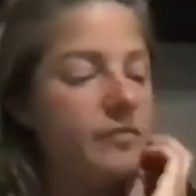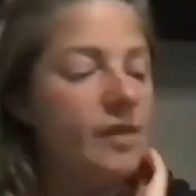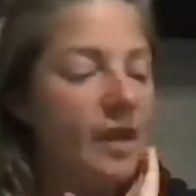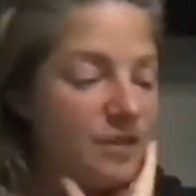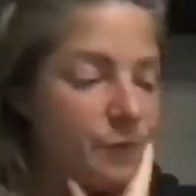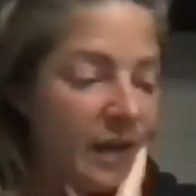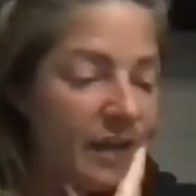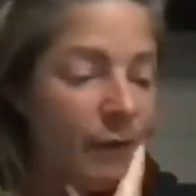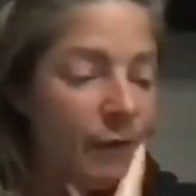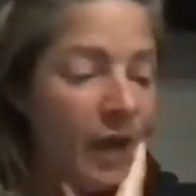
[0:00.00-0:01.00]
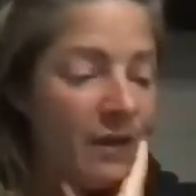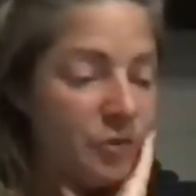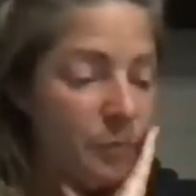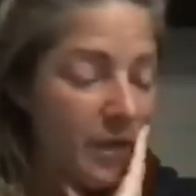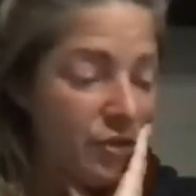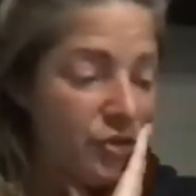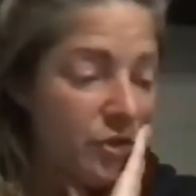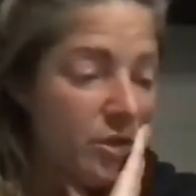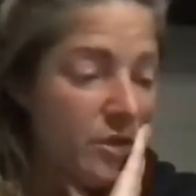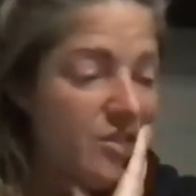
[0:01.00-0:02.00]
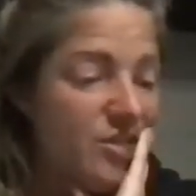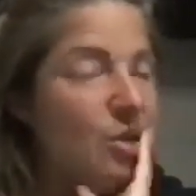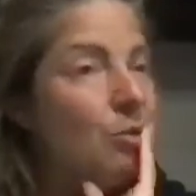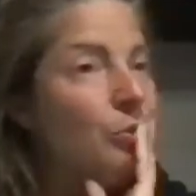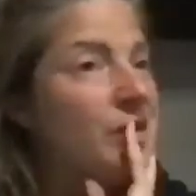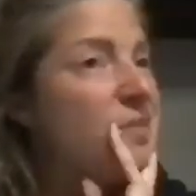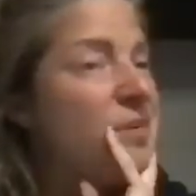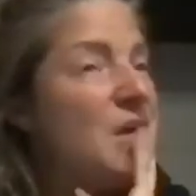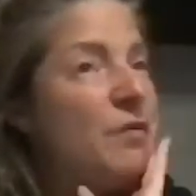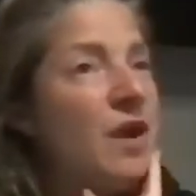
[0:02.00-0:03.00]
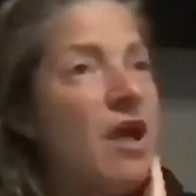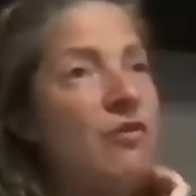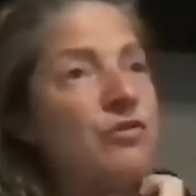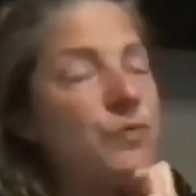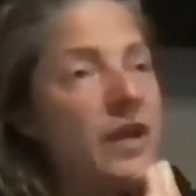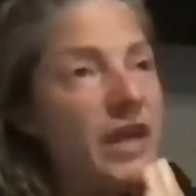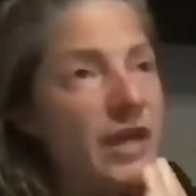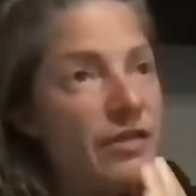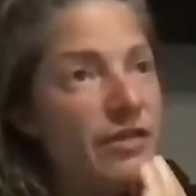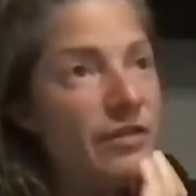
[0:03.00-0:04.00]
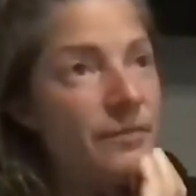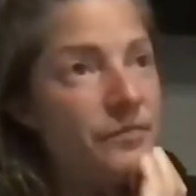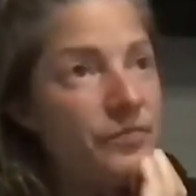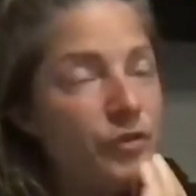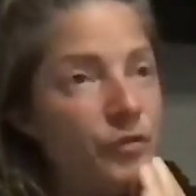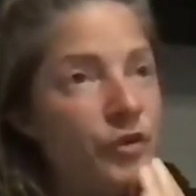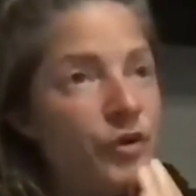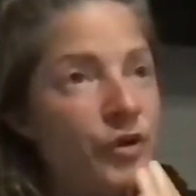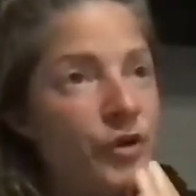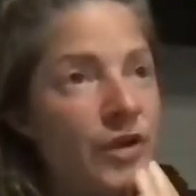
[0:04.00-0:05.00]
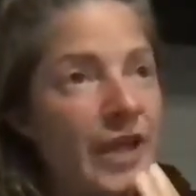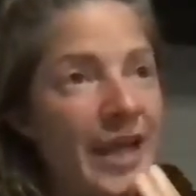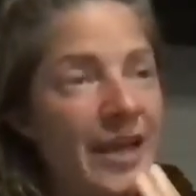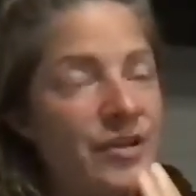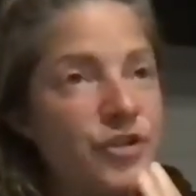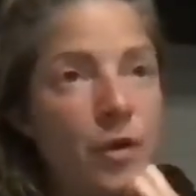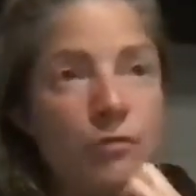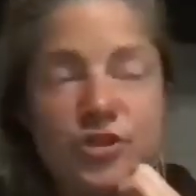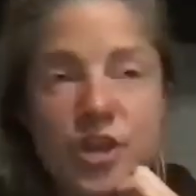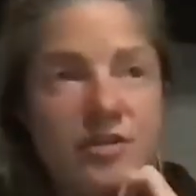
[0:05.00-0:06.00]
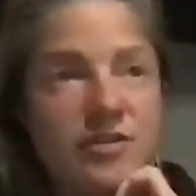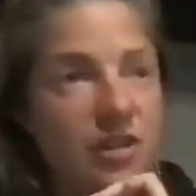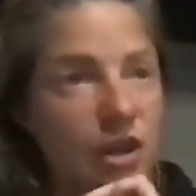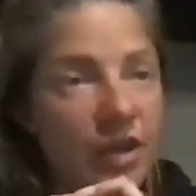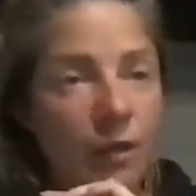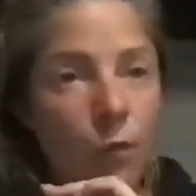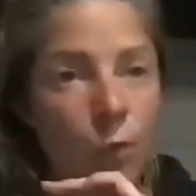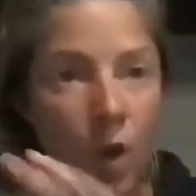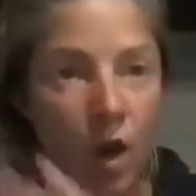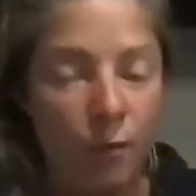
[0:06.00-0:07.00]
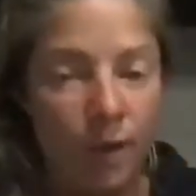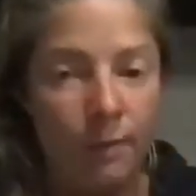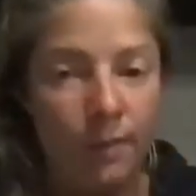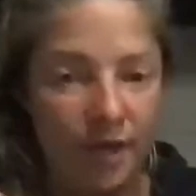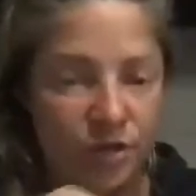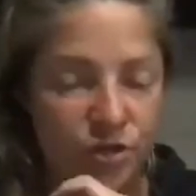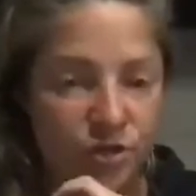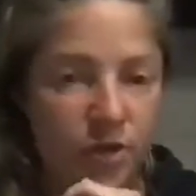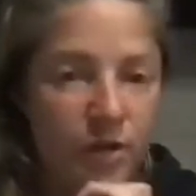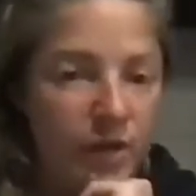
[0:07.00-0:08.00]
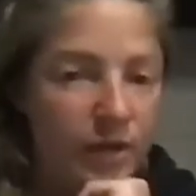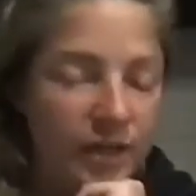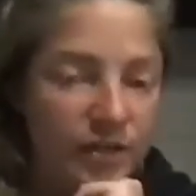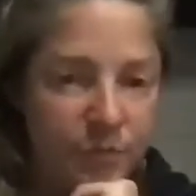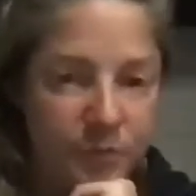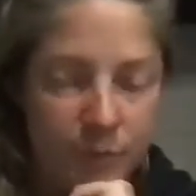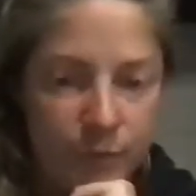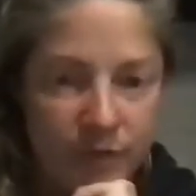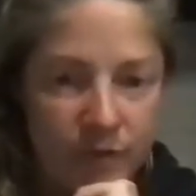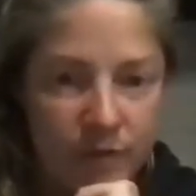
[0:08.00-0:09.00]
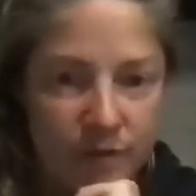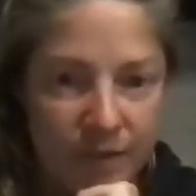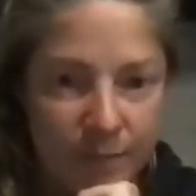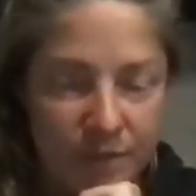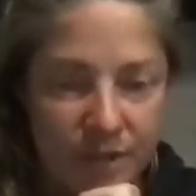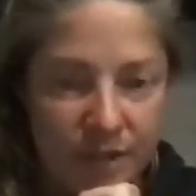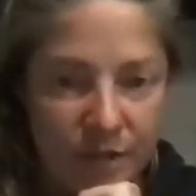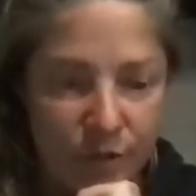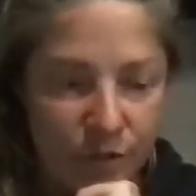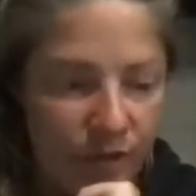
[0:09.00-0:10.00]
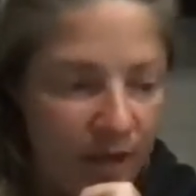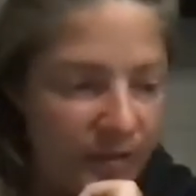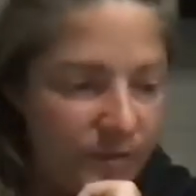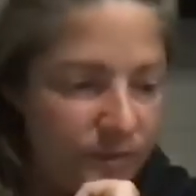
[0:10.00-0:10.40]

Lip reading: That's why I like Wax so much. So really play around with Google and don't just look at one web page. It took me a really long time to kind of learn that.